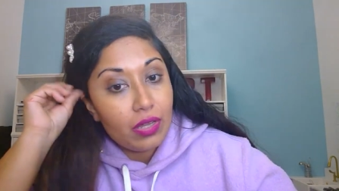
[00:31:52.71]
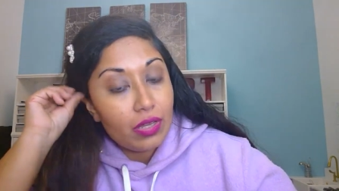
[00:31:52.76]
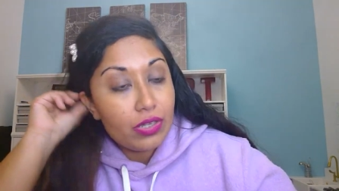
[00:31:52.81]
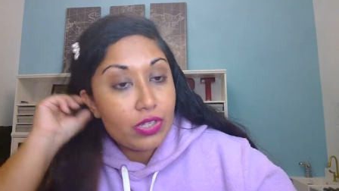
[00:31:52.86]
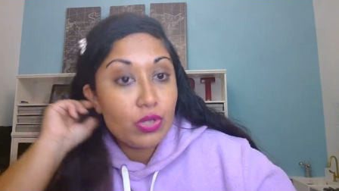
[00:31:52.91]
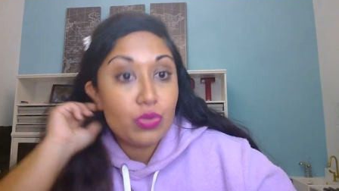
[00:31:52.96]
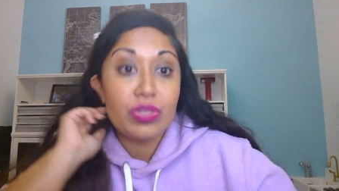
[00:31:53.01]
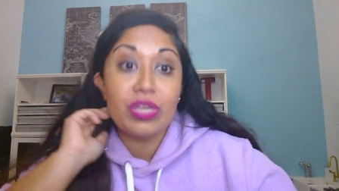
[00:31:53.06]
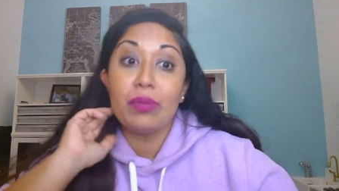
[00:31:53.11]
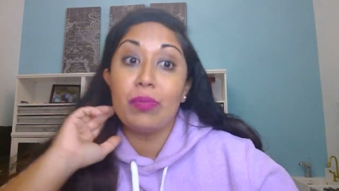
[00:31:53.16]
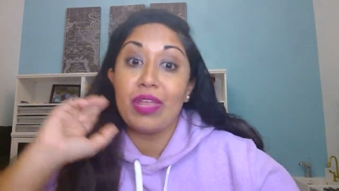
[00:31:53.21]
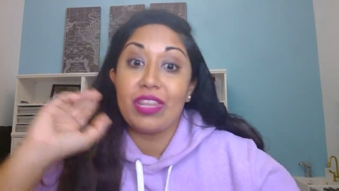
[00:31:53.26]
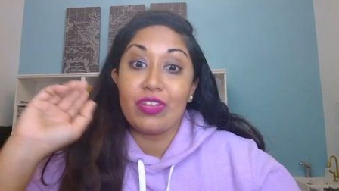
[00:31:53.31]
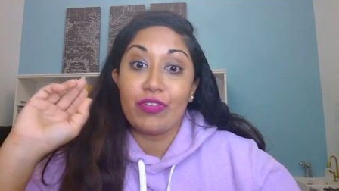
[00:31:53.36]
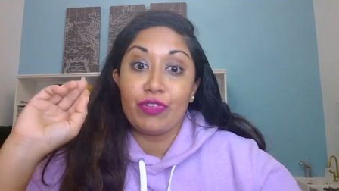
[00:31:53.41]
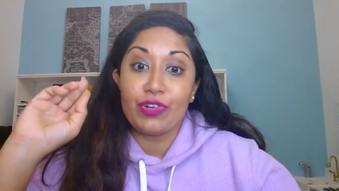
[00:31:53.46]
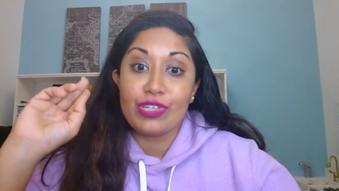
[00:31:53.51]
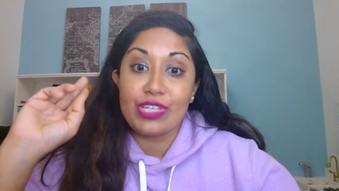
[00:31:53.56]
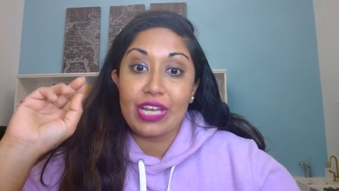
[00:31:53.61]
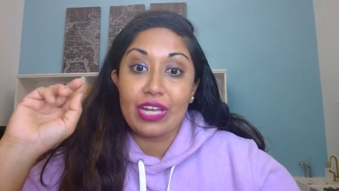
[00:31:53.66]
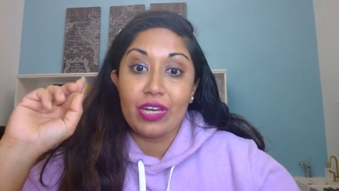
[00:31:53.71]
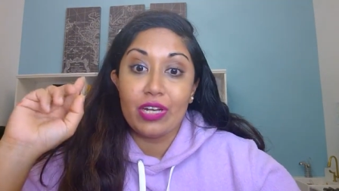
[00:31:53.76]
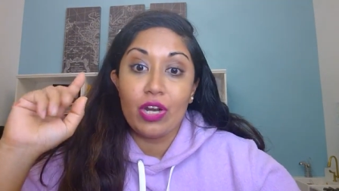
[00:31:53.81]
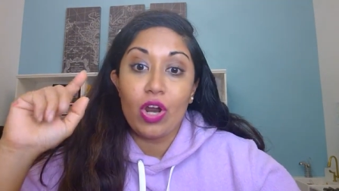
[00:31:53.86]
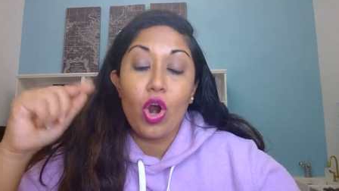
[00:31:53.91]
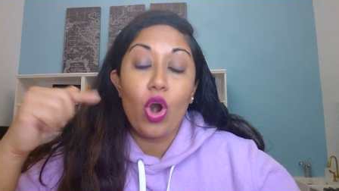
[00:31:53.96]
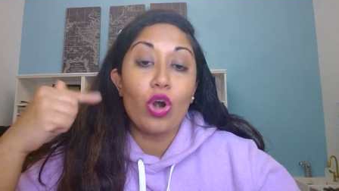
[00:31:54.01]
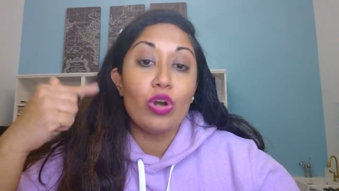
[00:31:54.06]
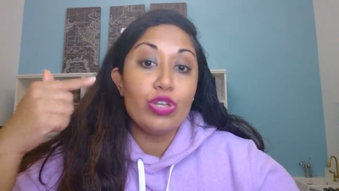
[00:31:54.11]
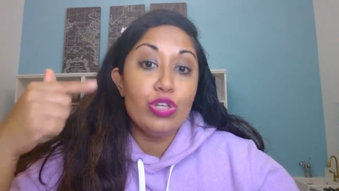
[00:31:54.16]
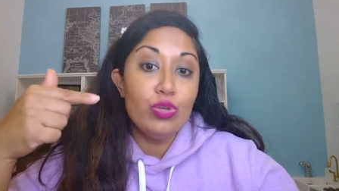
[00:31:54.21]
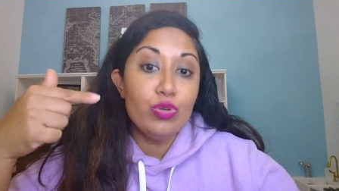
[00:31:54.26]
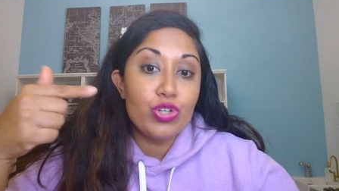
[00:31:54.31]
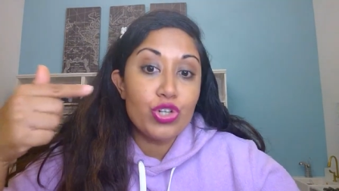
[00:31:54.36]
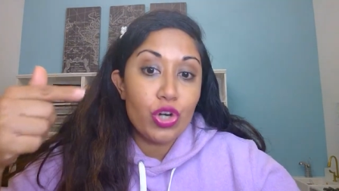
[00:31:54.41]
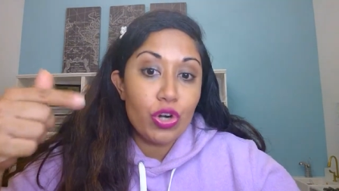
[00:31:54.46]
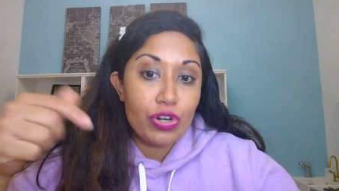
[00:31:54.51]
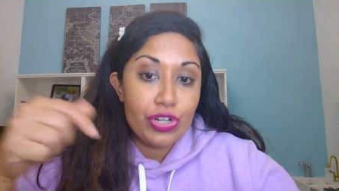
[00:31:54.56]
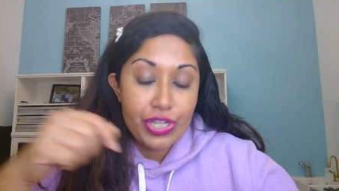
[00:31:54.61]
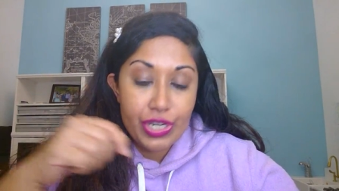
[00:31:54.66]
So think about that for a second. Are you
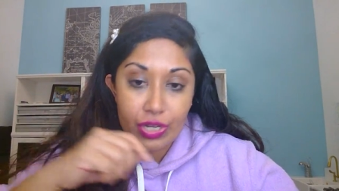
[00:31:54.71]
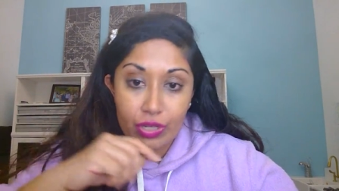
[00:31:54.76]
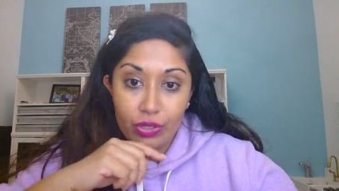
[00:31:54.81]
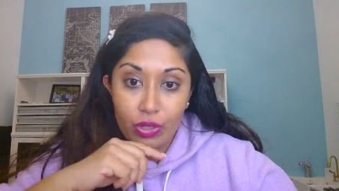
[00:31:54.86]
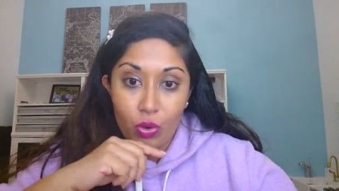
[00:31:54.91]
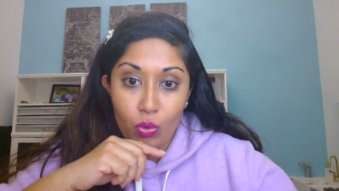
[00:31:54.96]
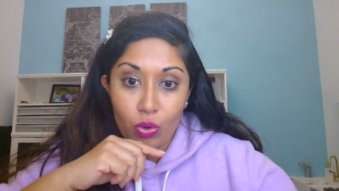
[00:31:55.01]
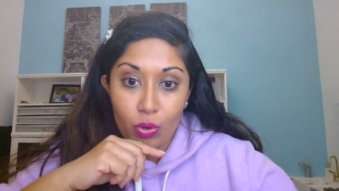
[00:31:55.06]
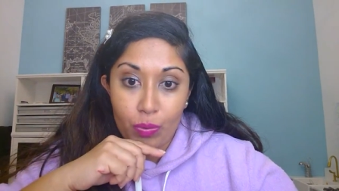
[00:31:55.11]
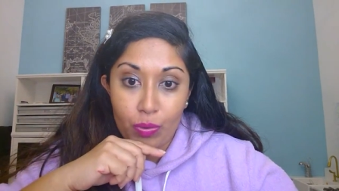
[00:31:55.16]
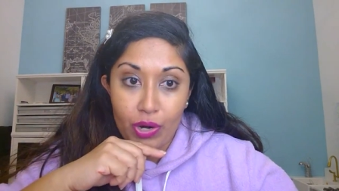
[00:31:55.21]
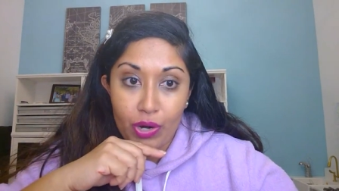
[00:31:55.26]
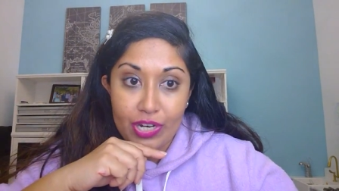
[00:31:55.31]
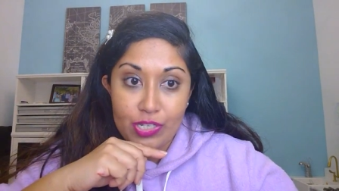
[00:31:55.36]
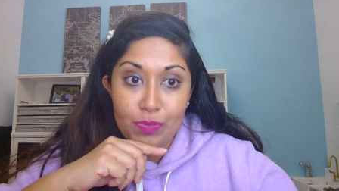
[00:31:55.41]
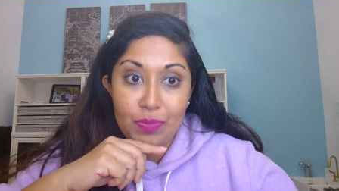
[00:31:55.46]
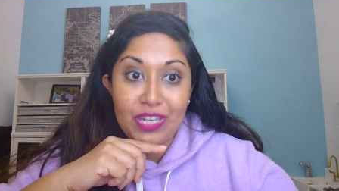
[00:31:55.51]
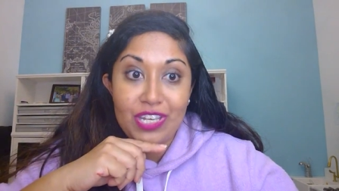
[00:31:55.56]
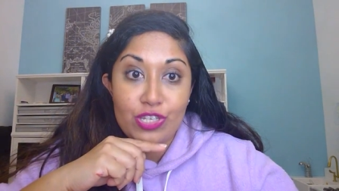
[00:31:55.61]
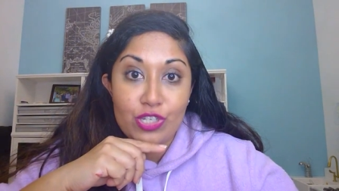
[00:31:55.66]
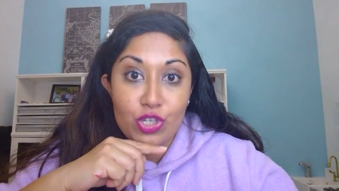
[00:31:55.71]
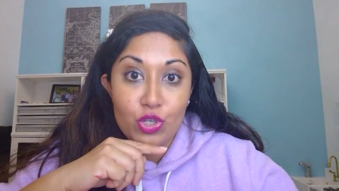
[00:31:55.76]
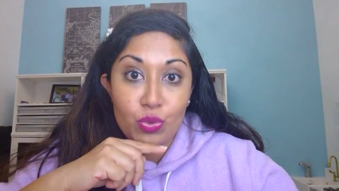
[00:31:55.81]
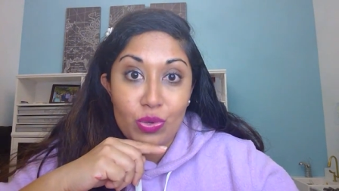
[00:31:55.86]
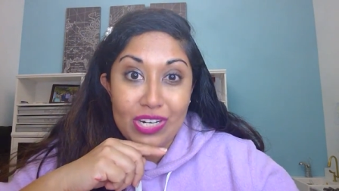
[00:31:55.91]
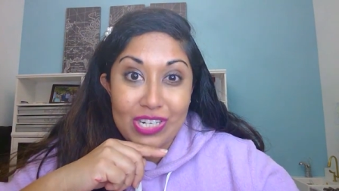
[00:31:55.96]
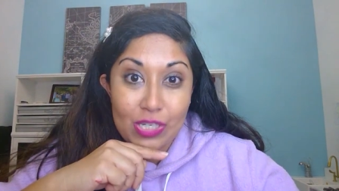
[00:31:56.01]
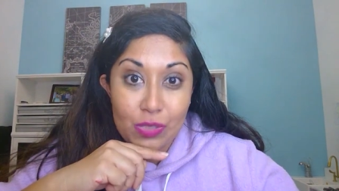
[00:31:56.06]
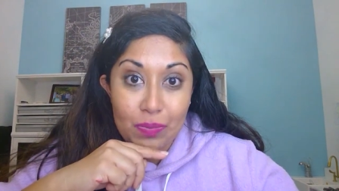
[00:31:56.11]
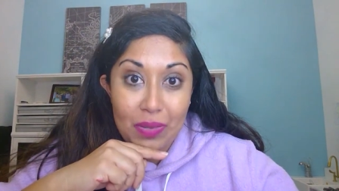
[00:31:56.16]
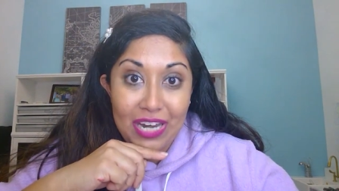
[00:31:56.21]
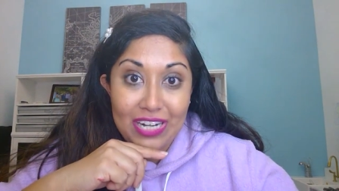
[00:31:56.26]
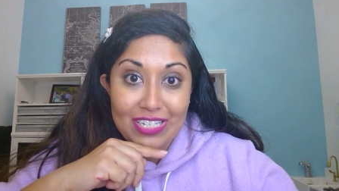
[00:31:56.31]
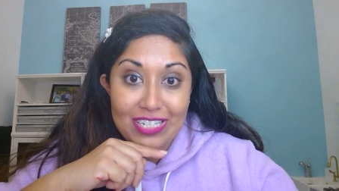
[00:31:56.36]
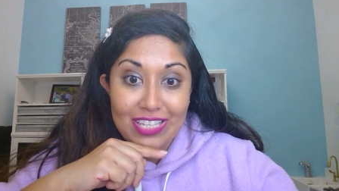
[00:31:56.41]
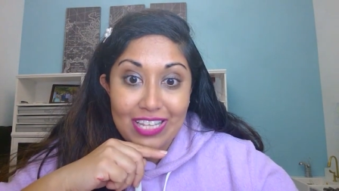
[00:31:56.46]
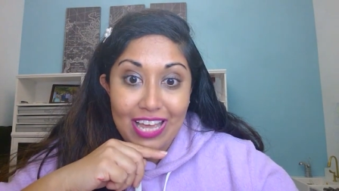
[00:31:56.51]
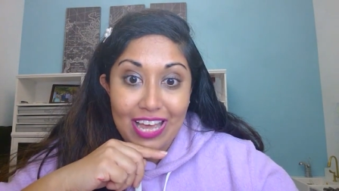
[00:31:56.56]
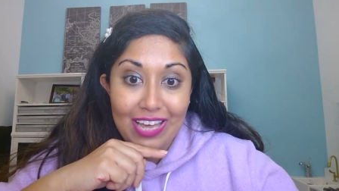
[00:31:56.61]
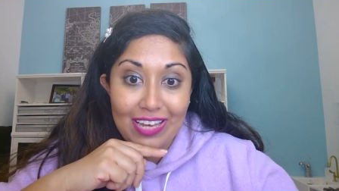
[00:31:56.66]
charging a lower price because you
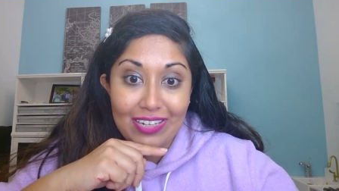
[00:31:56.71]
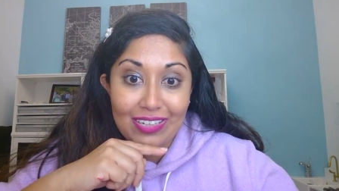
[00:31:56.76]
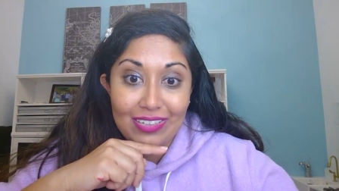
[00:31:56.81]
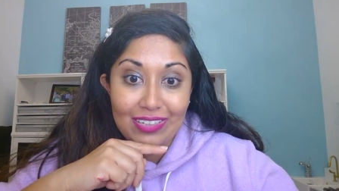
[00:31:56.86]
expect that?